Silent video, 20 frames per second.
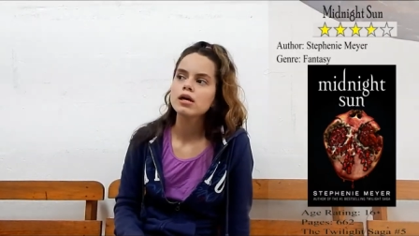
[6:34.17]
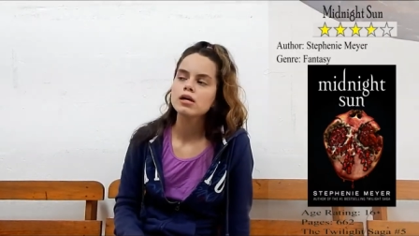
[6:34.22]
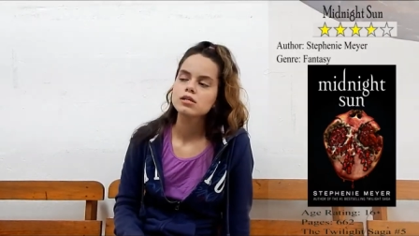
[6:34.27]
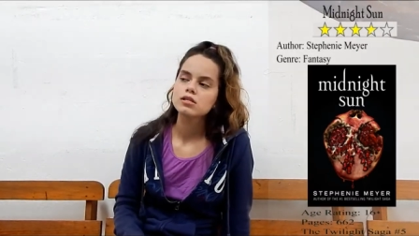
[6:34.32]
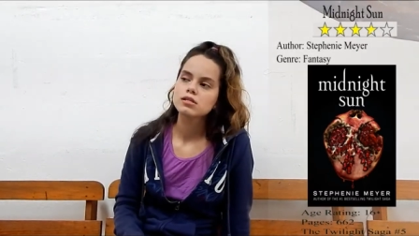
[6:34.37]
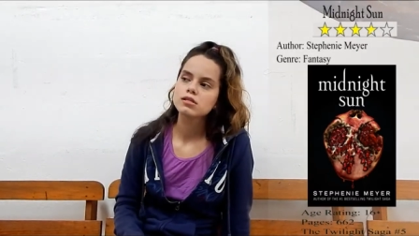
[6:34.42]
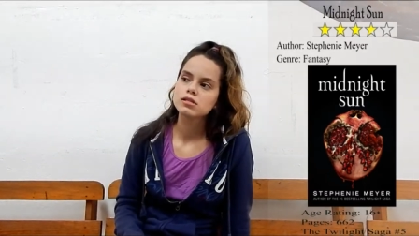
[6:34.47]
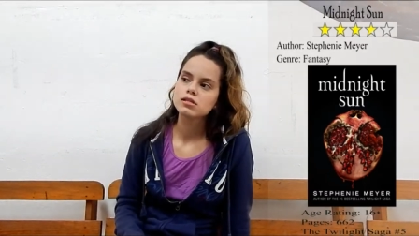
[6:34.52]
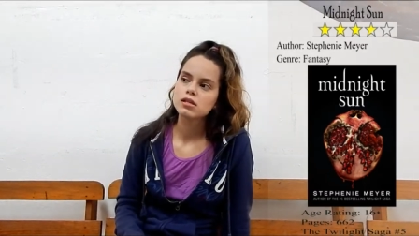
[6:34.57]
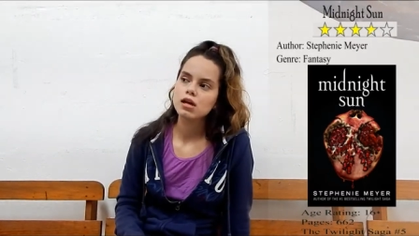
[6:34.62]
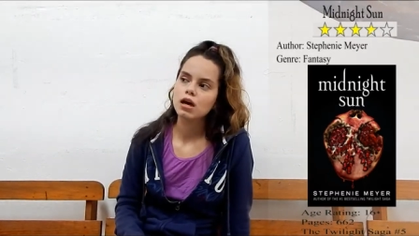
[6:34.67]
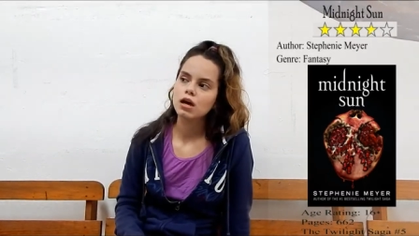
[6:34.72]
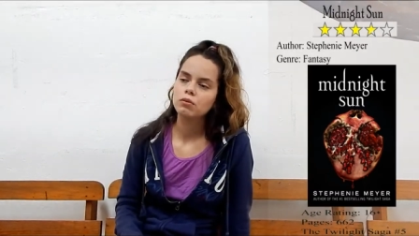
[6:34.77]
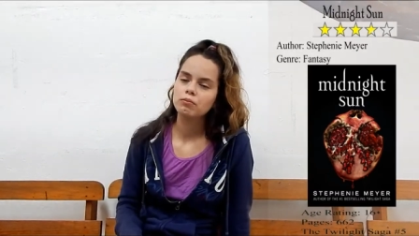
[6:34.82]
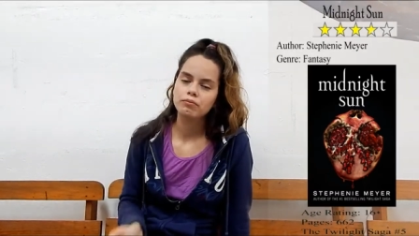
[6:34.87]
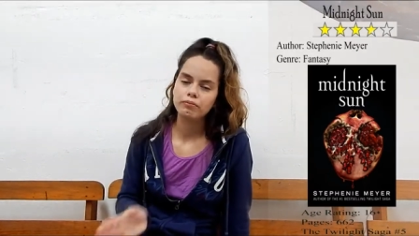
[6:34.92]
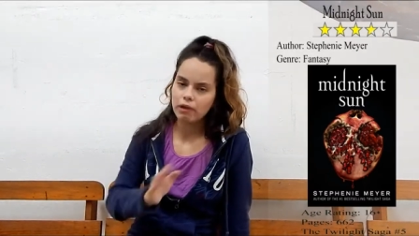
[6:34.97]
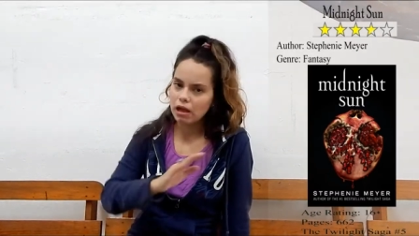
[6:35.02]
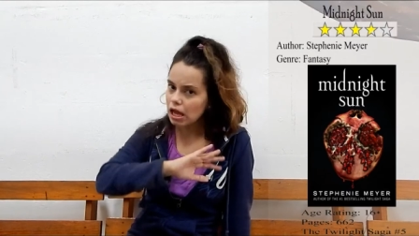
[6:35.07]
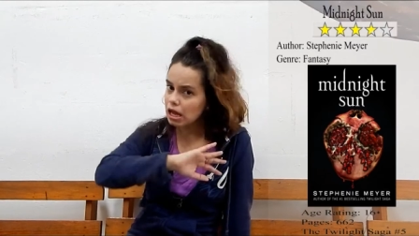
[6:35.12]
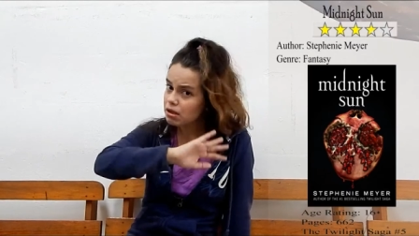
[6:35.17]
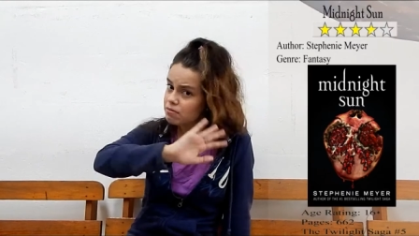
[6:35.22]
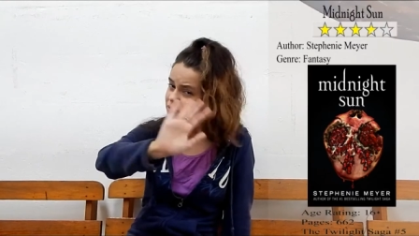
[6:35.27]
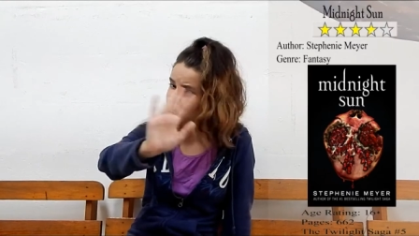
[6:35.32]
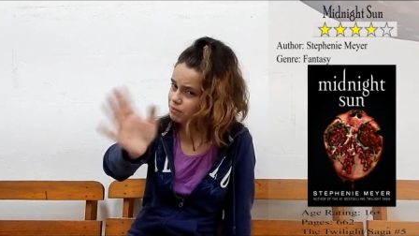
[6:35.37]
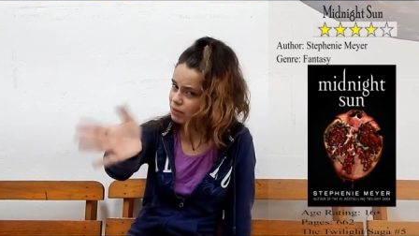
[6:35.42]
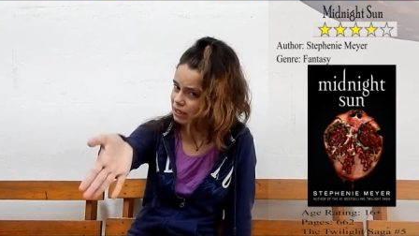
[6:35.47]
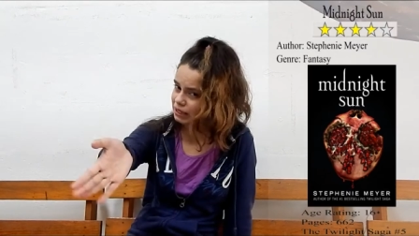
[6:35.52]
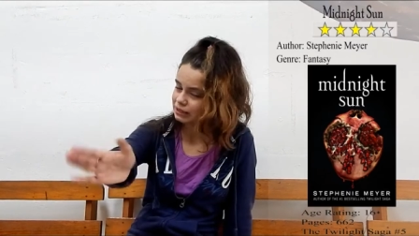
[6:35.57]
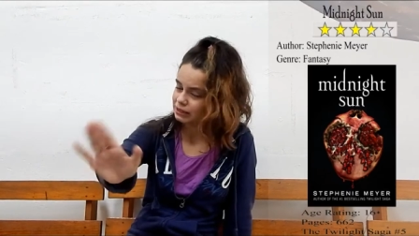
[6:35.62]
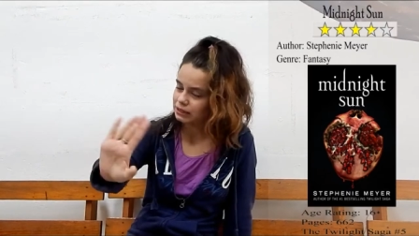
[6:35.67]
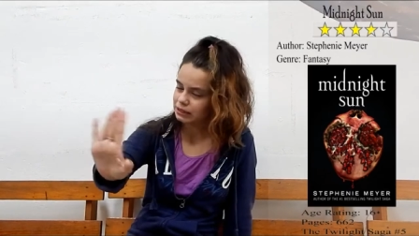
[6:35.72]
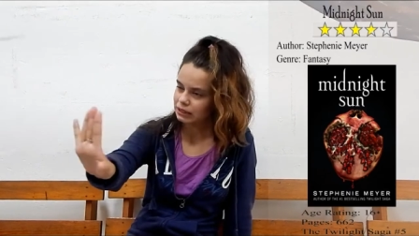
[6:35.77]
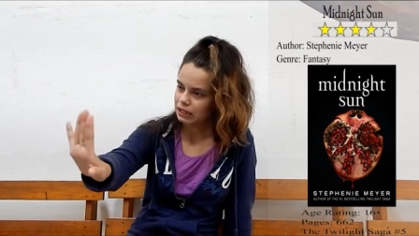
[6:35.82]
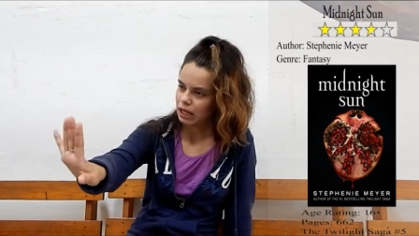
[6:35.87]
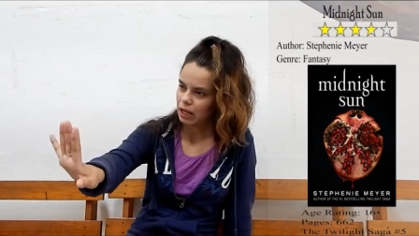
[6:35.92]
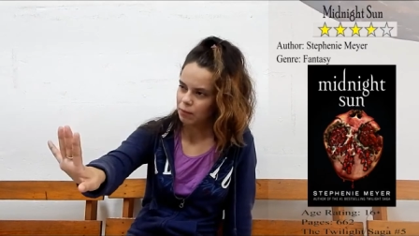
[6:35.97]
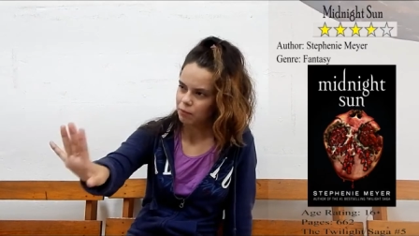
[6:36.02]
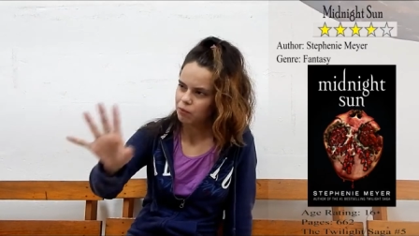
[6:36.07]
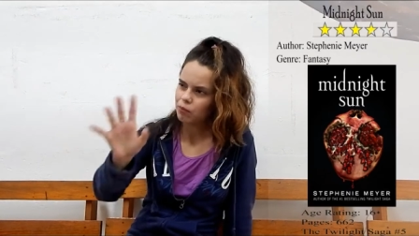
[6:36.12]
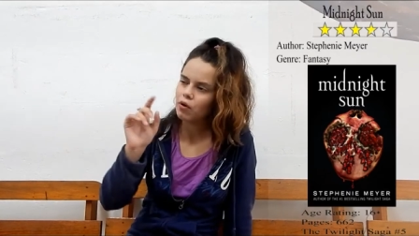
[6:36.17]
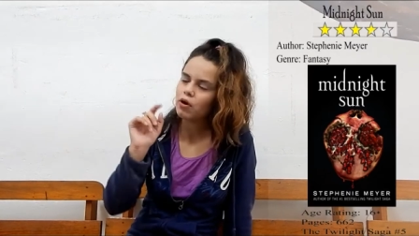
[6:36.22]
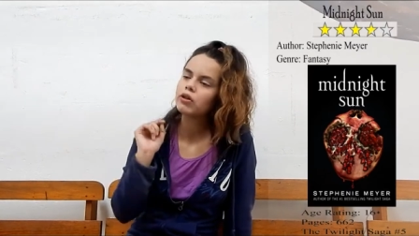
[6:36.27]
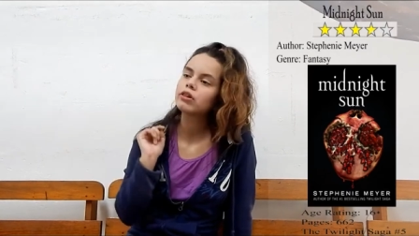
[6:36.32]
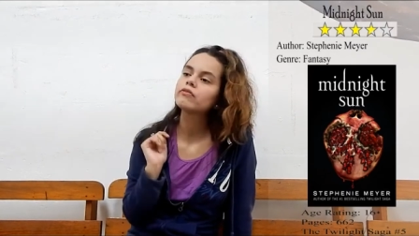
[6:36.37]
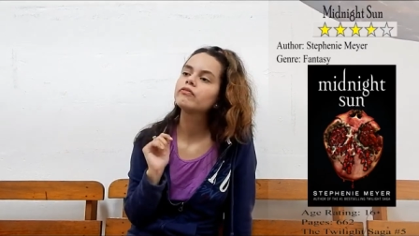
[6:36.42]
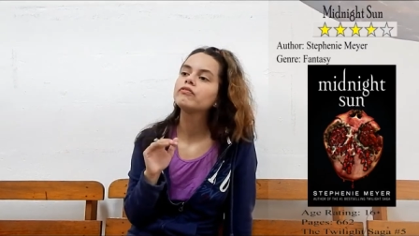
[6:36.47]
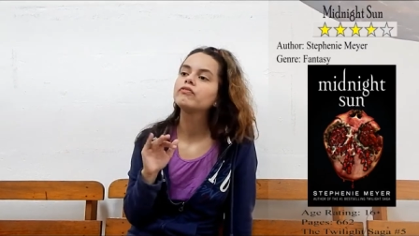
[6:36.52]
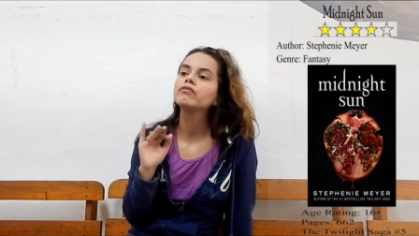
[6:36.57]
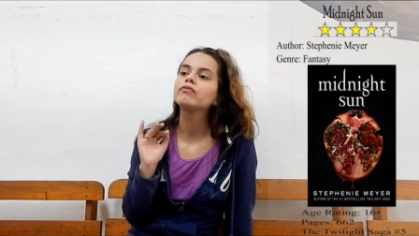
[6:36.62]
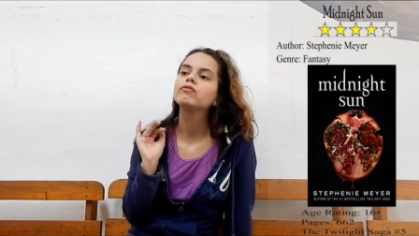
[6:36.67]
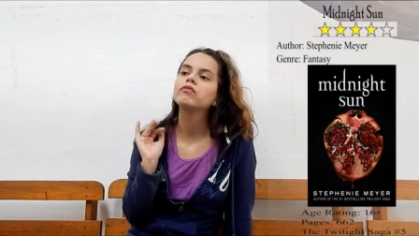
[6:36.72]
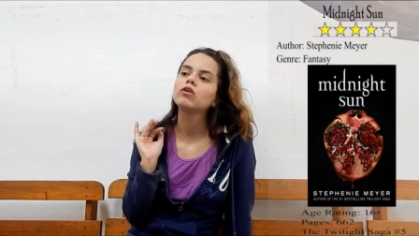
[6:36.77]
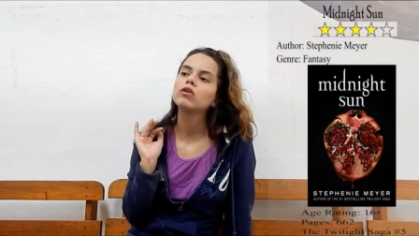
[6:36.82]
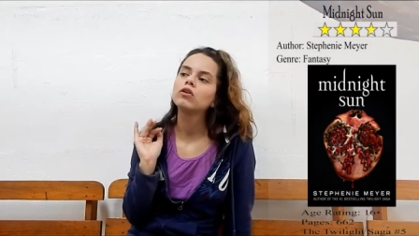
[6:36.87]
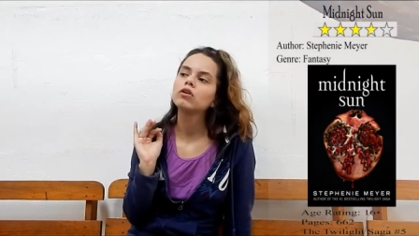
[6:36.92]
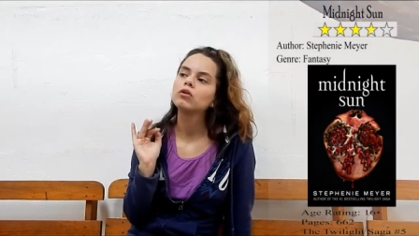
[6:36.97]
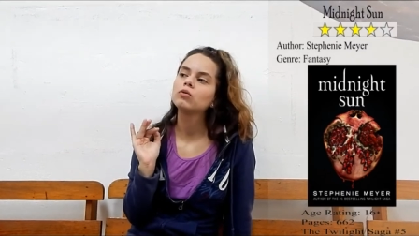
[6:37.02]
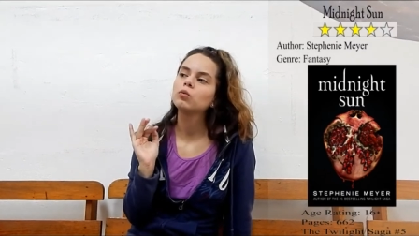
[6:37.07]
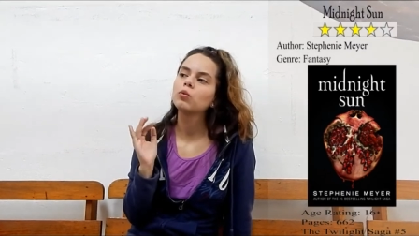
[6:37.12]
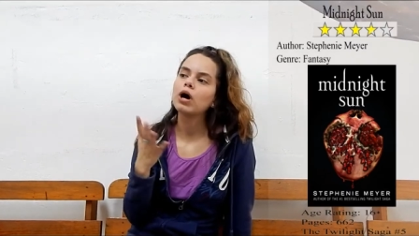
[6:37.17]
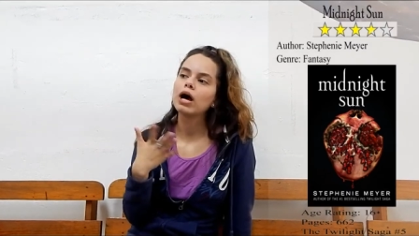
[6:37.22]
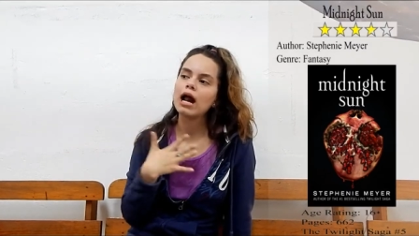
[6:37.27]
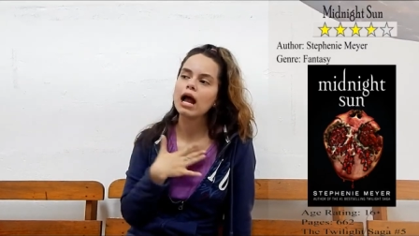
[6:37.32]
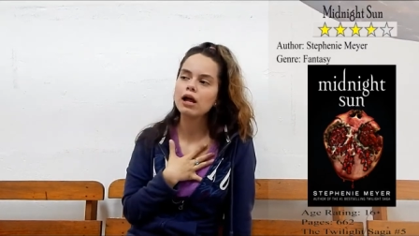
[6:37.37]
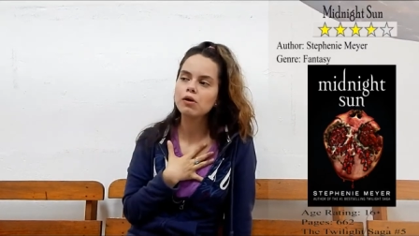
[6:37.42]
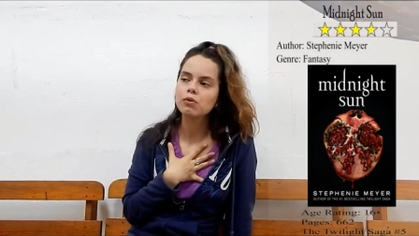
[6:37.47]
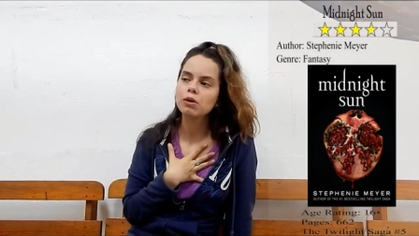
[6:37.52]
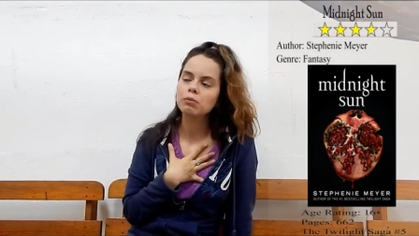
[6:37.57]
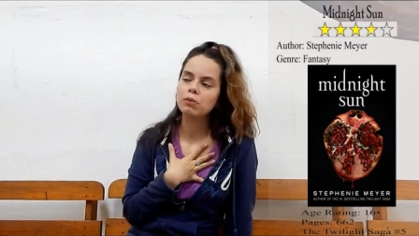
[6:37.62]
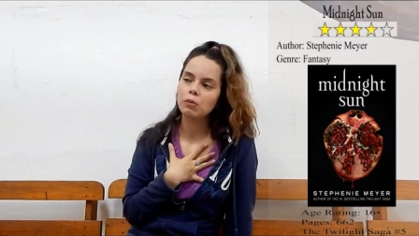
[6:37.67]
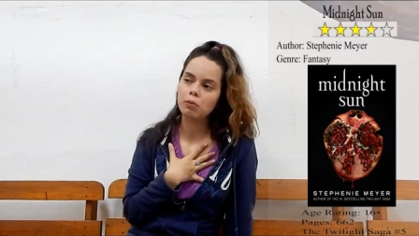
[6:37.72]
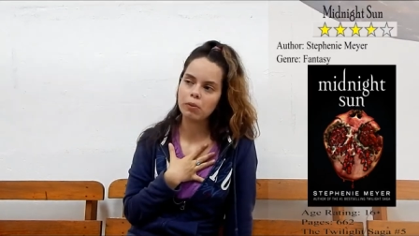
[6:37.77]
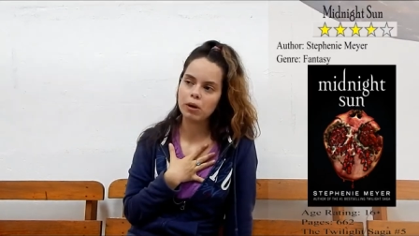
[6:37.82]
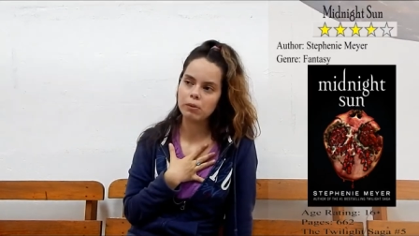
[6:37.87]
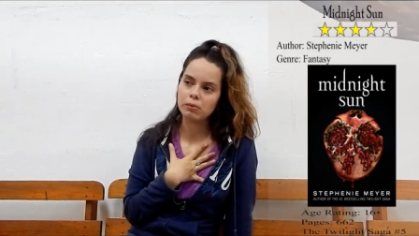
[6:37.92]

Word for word: so maybe mixing them but for what I remember,